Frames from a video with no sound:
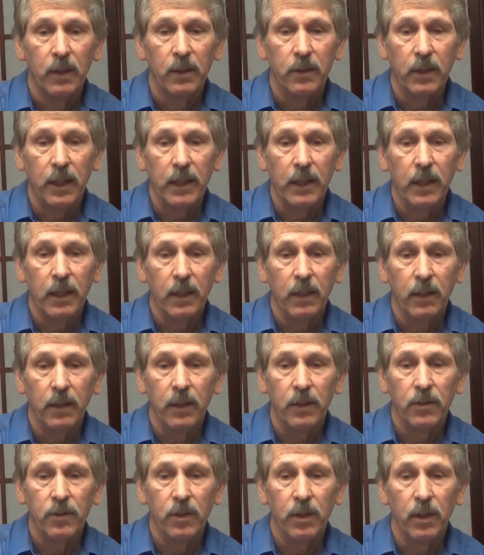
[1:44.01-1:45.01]
taking an
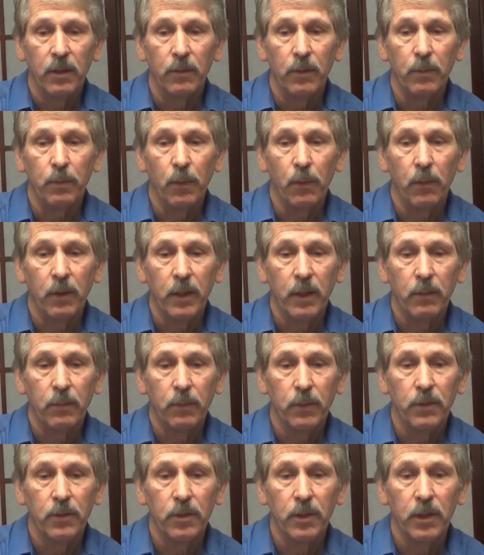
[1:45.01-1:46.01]
incident reporting
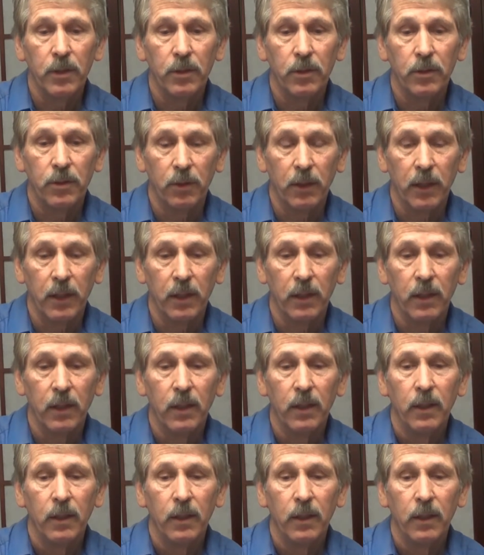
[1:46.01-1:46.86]
procedure training,